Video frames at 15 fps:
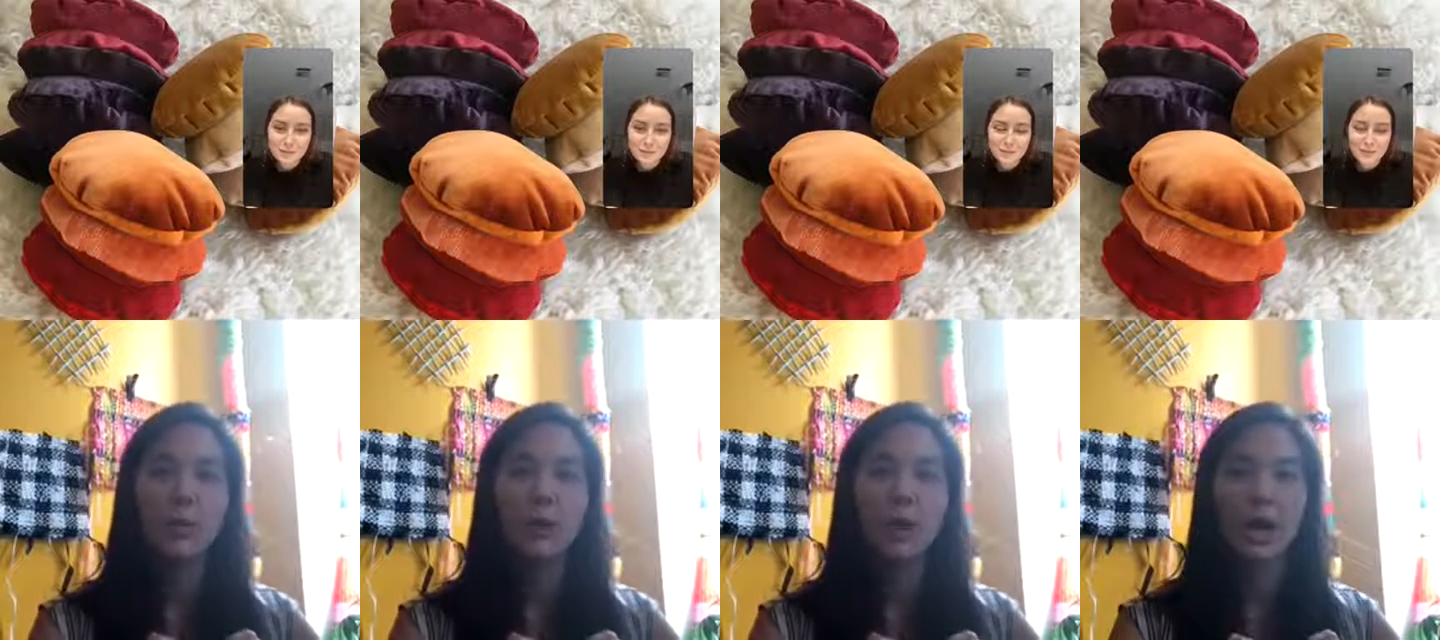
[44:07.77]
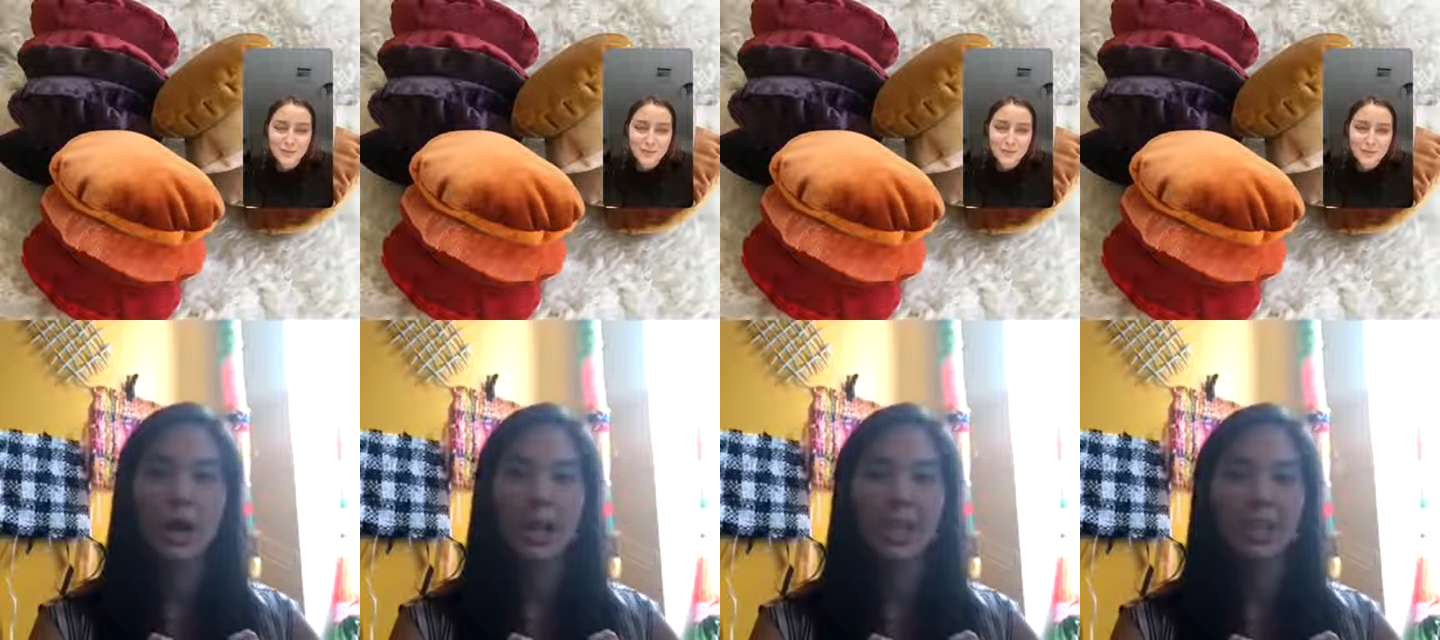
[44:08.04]

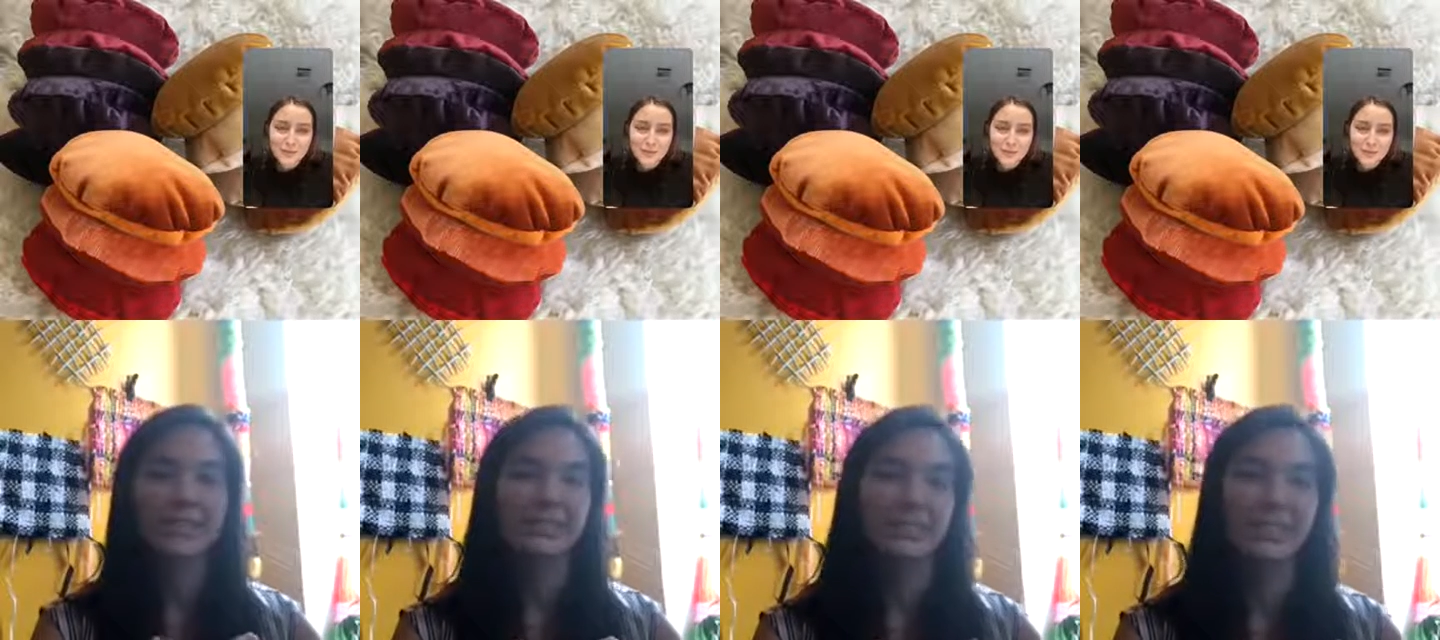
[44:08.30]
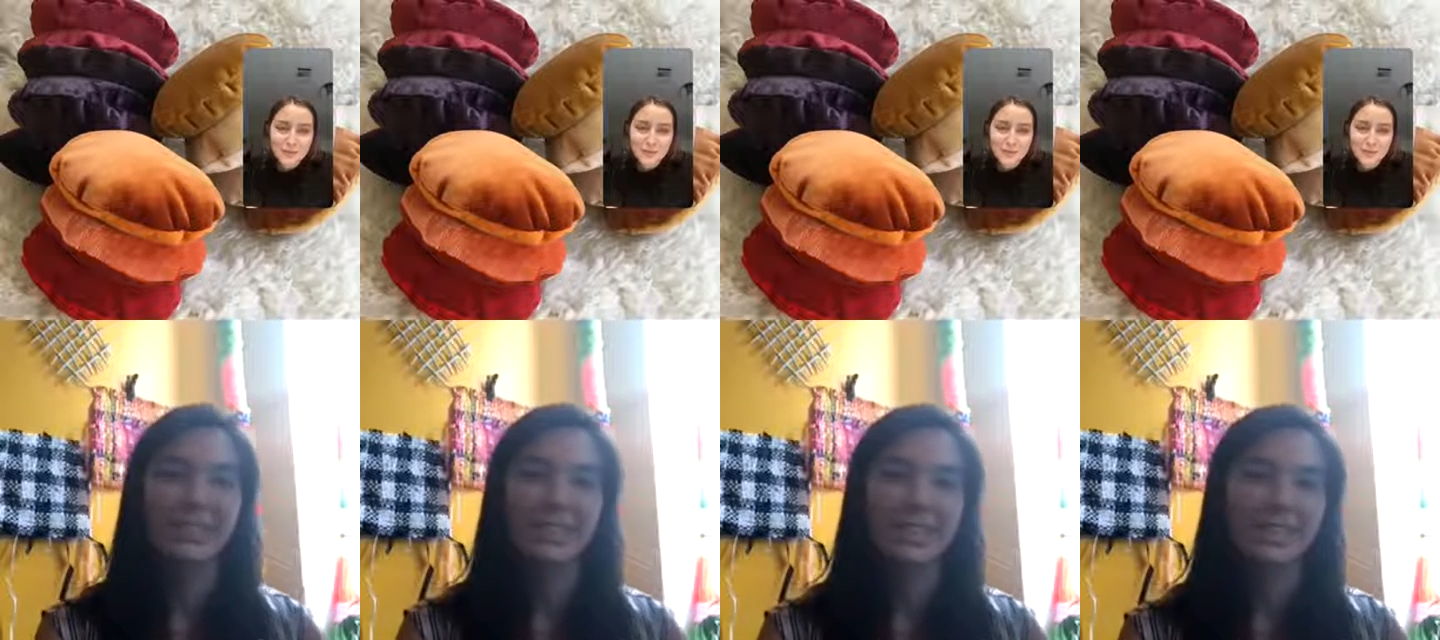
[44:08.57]
what can I
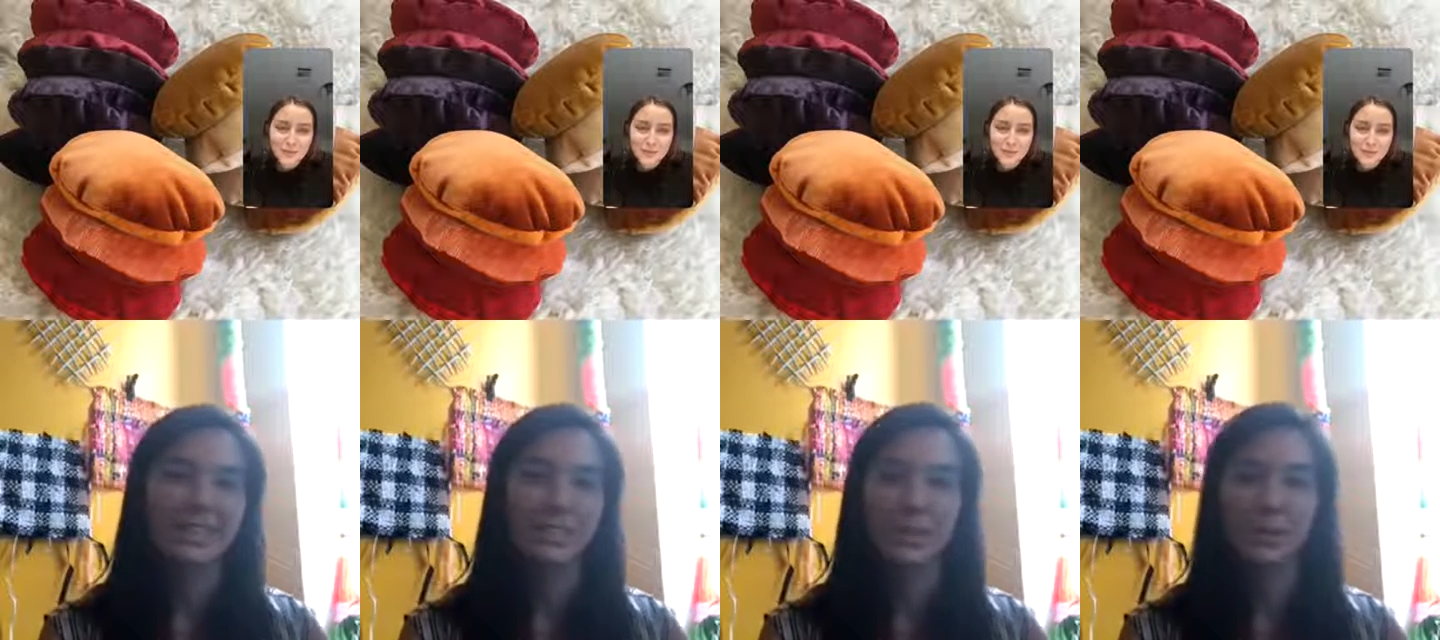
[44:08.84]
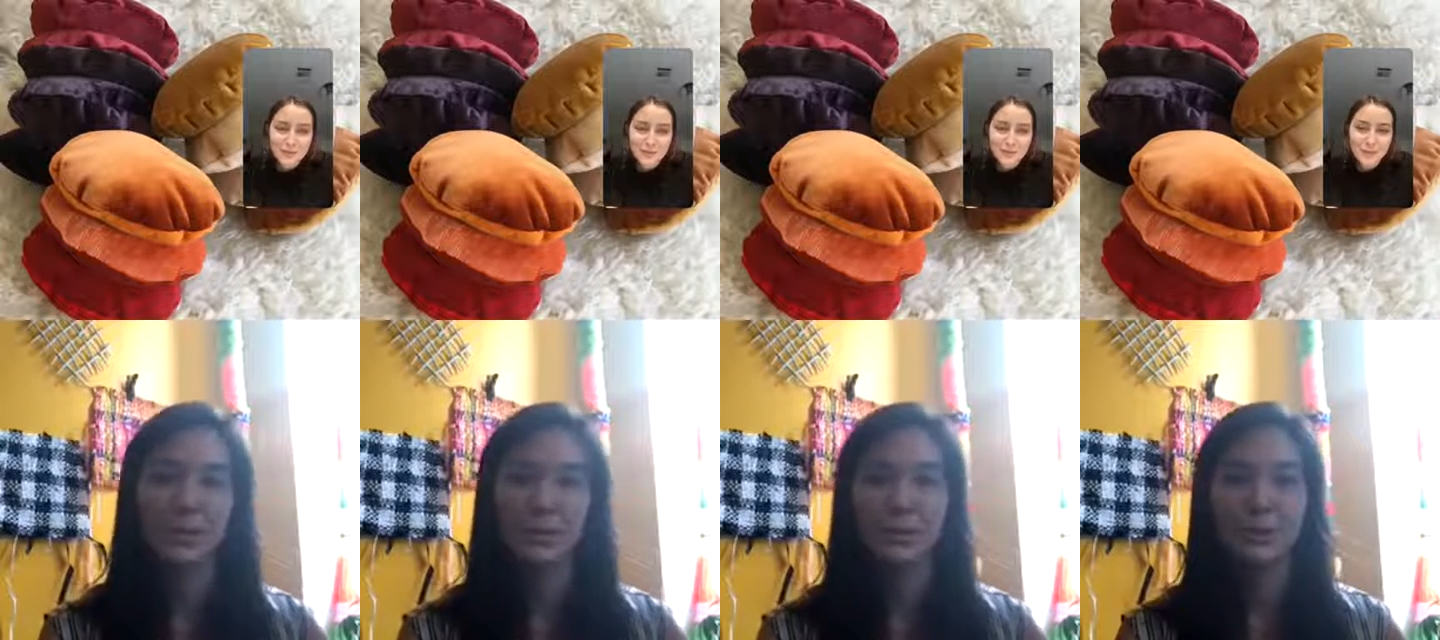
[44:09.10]
turn it
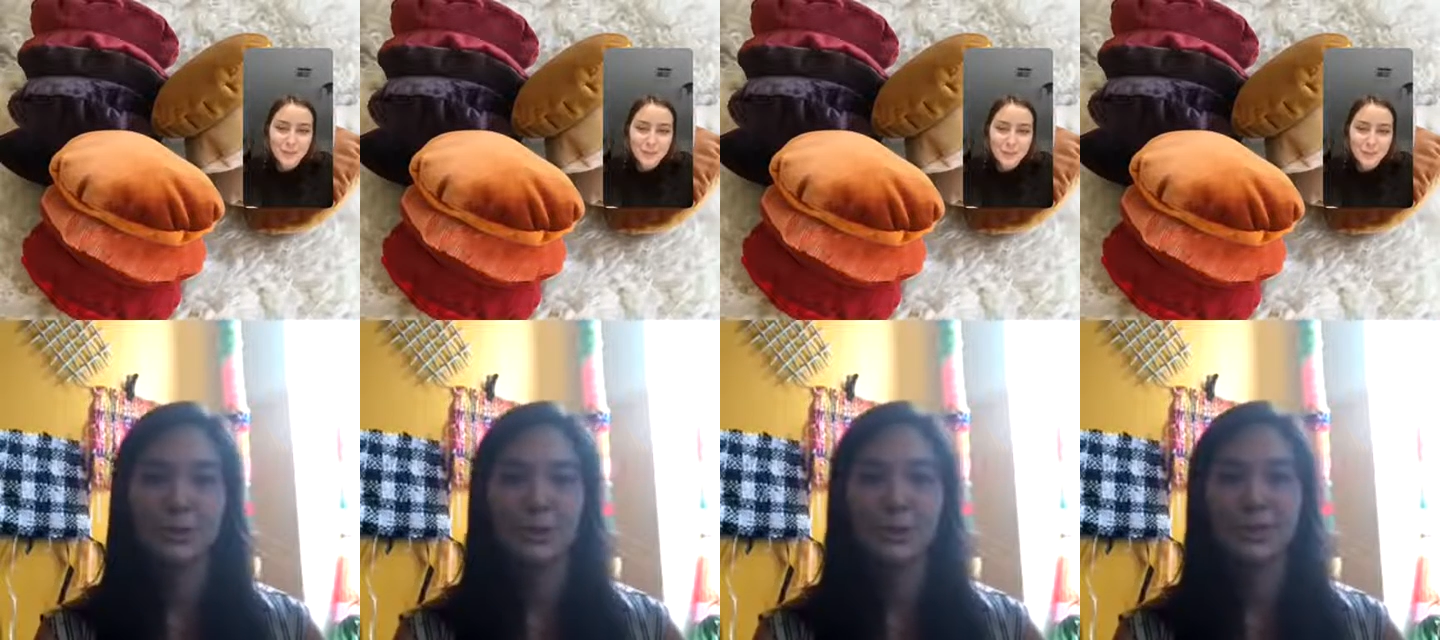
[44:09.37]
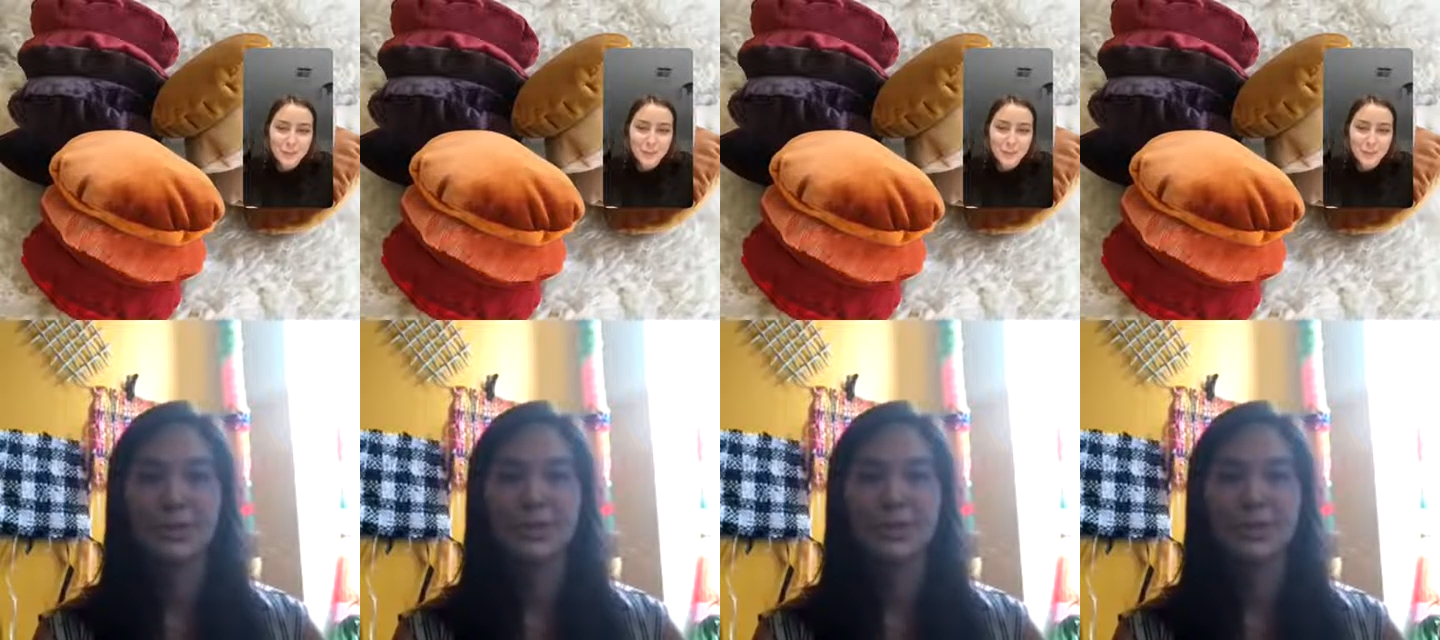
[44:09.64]
into?